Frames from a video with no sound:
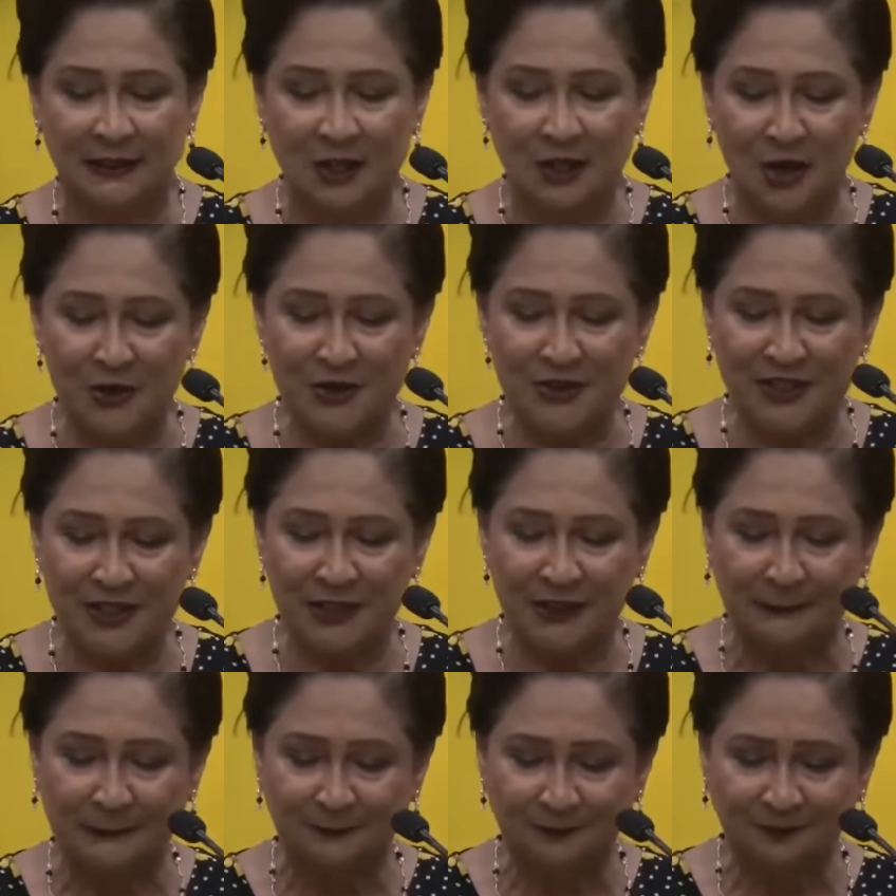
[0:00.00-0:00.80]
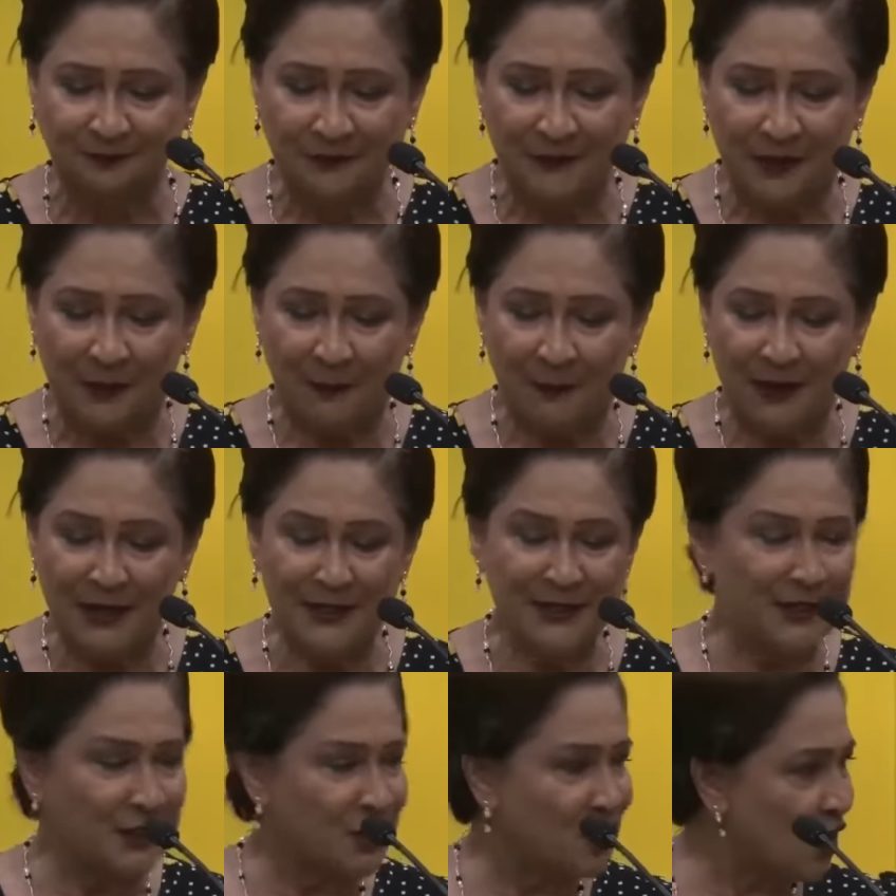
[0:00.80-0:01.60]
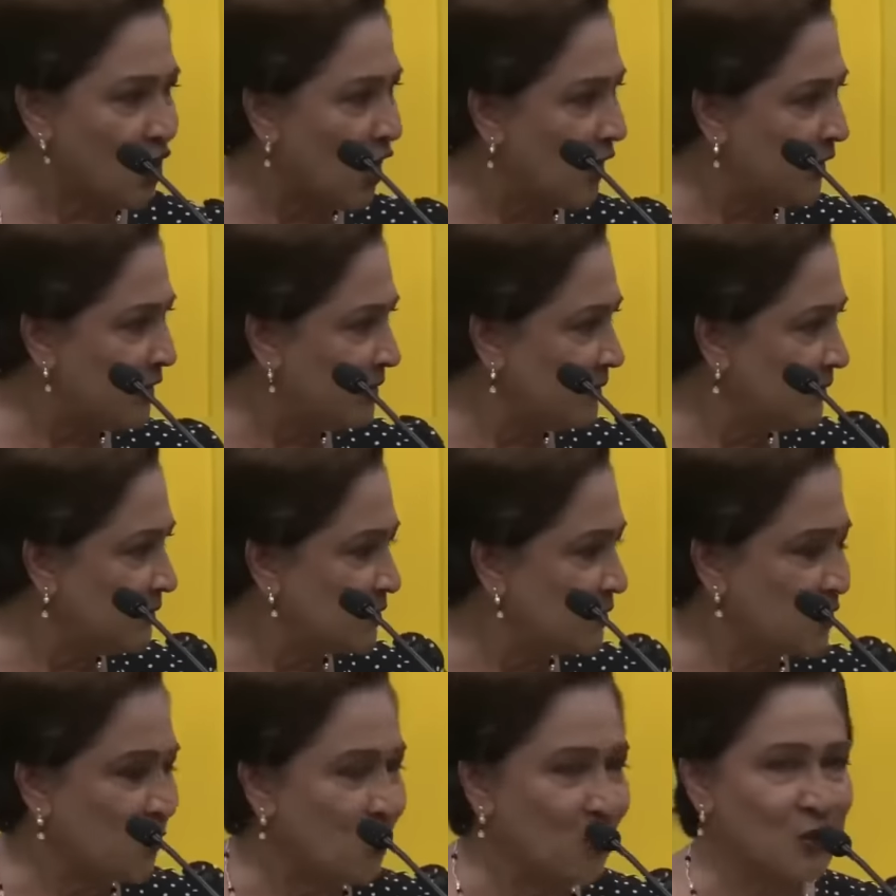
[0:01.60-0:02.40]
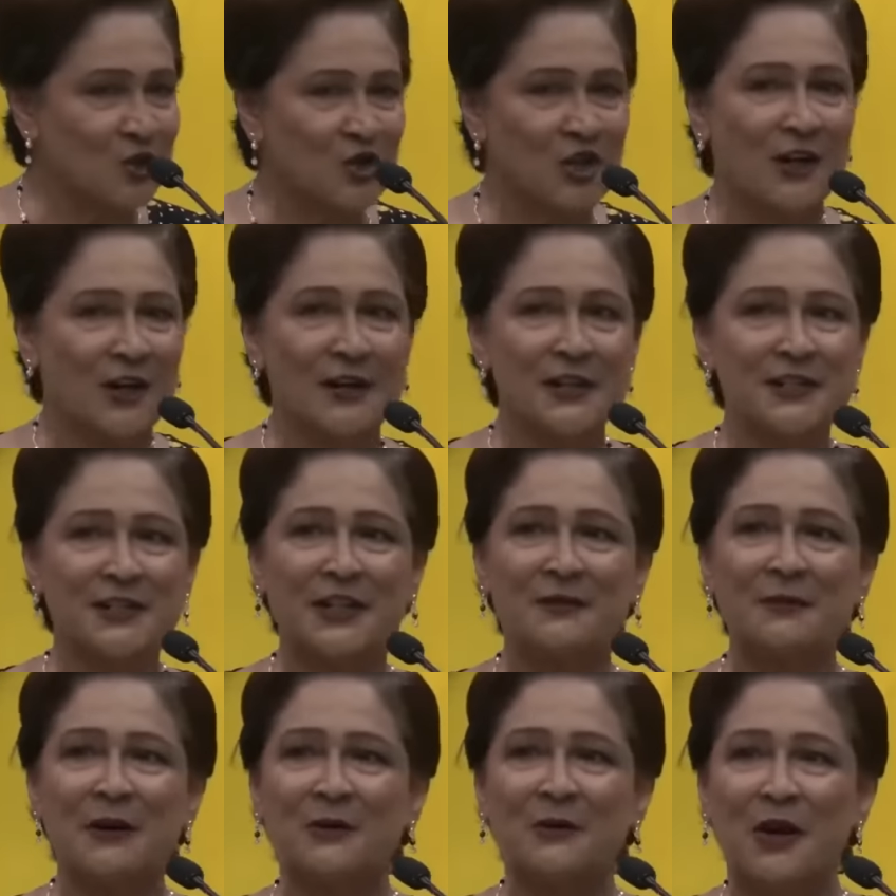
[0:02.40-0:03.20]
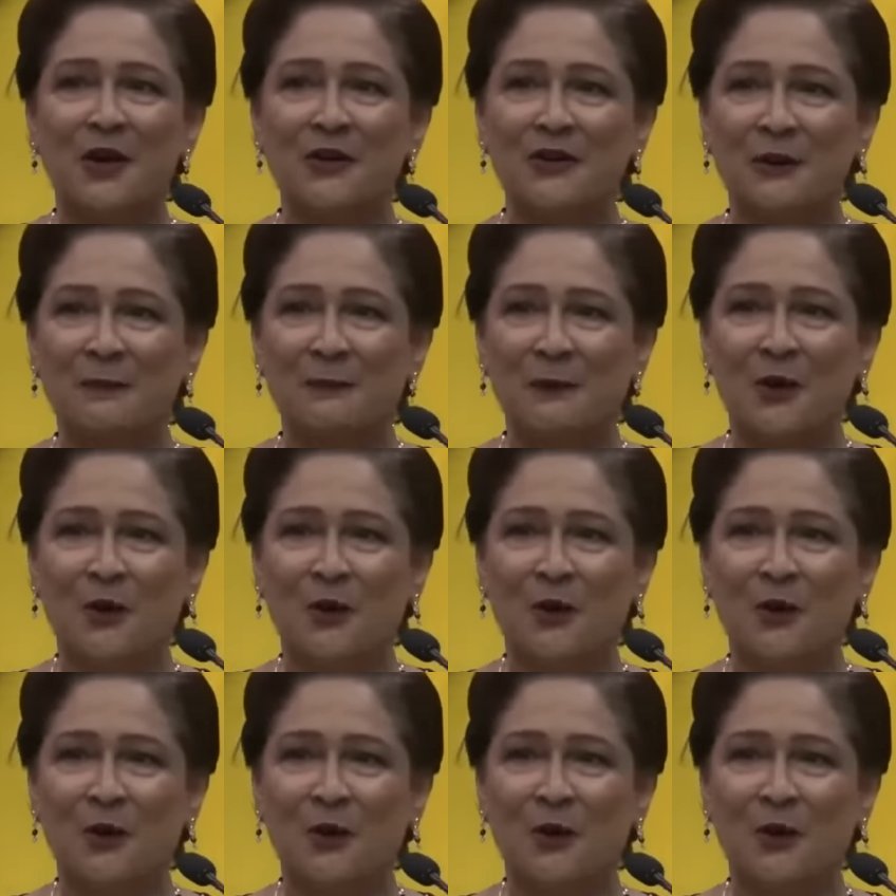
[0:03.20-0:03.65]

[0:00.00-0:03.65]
Councillor Brenda John, co-chair. Let's give them a round of